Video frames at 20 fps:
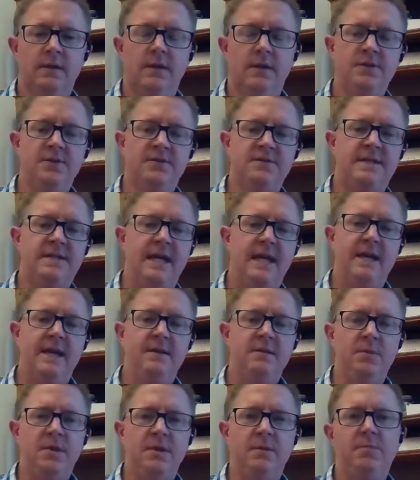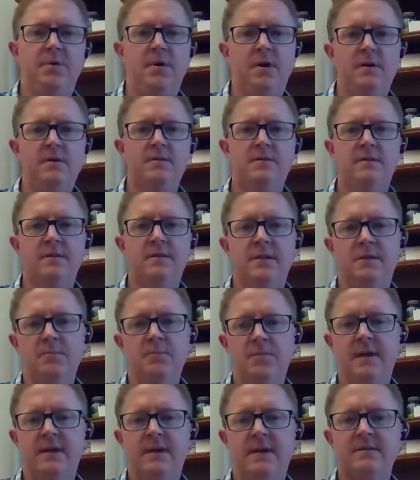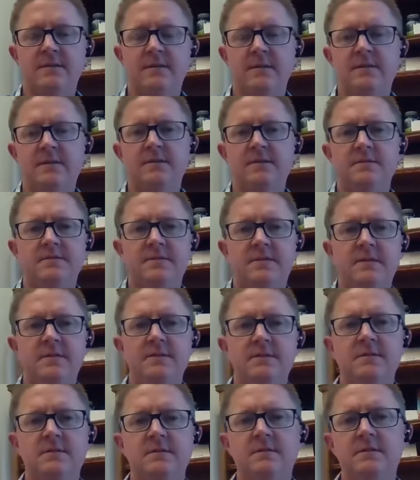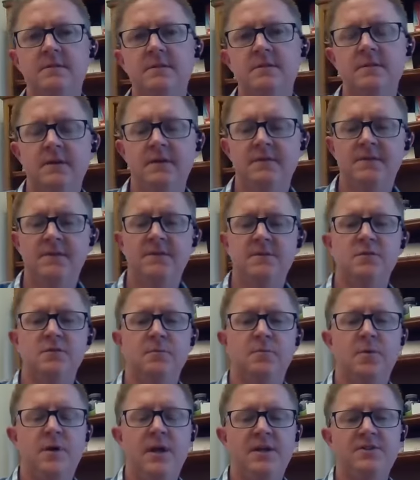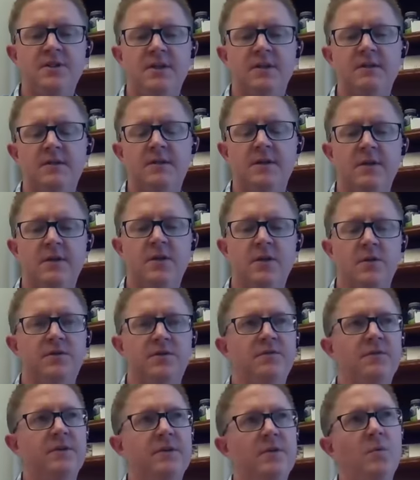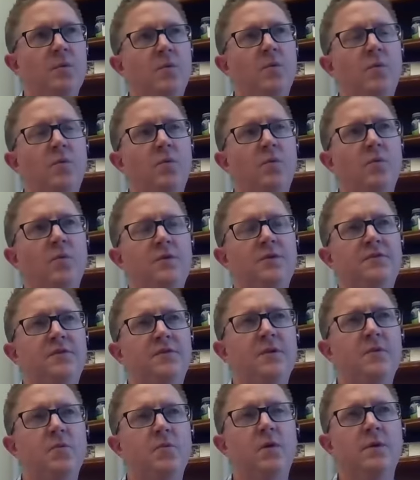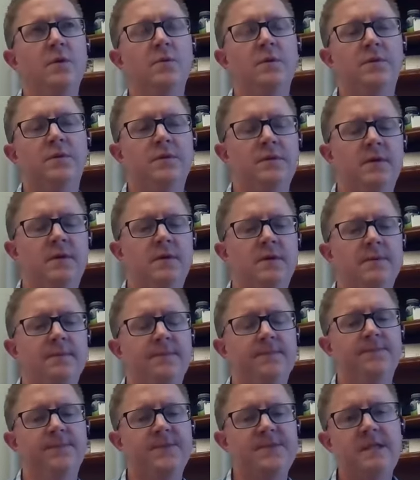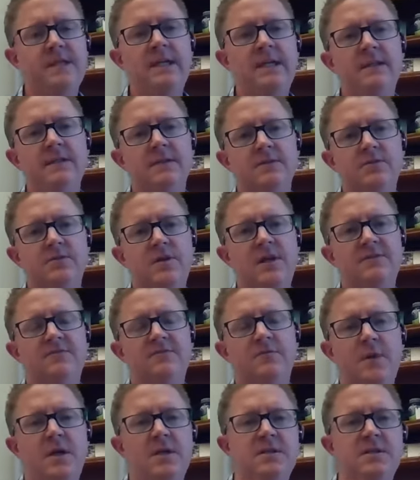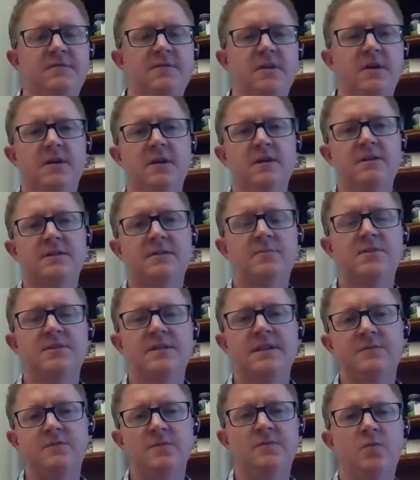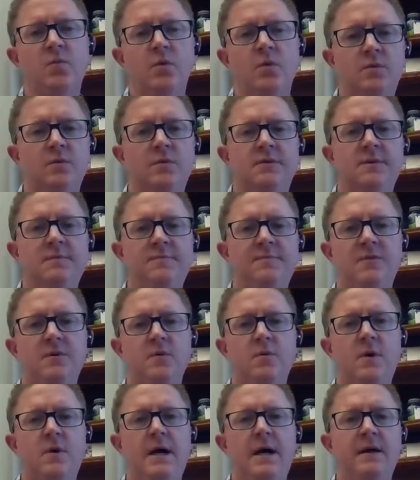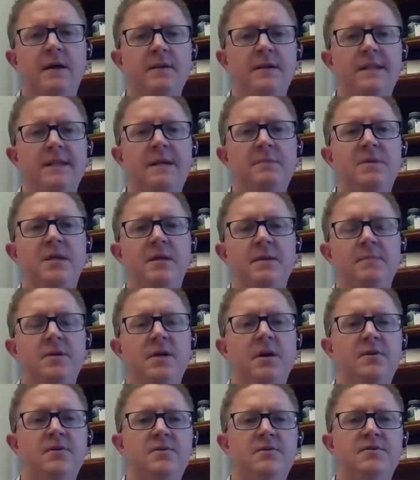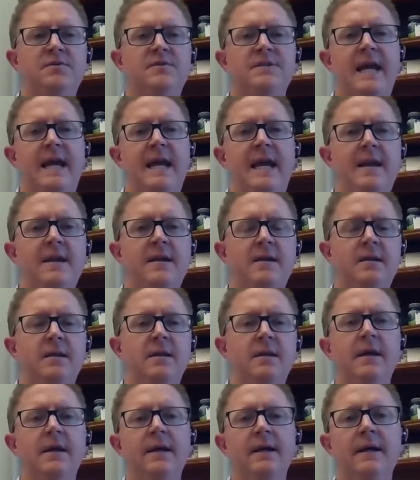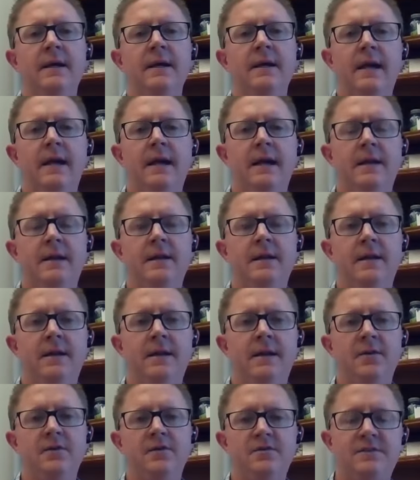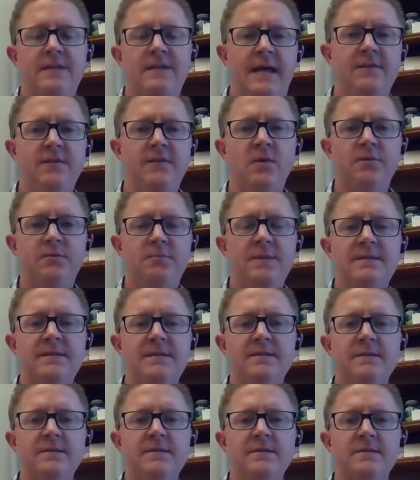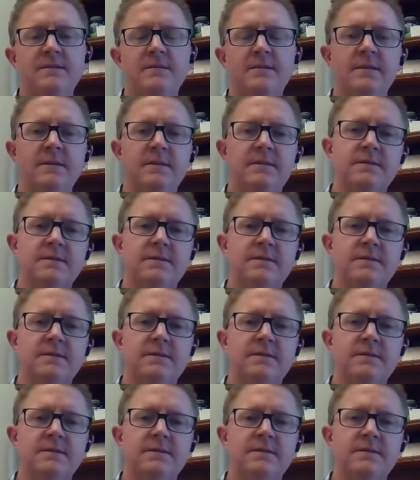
understand the many parts and the complexities of a digital project. It's fun working with seeing the transformation of our customers as we've worked with them for a while, and they become to understand and understand those pieces.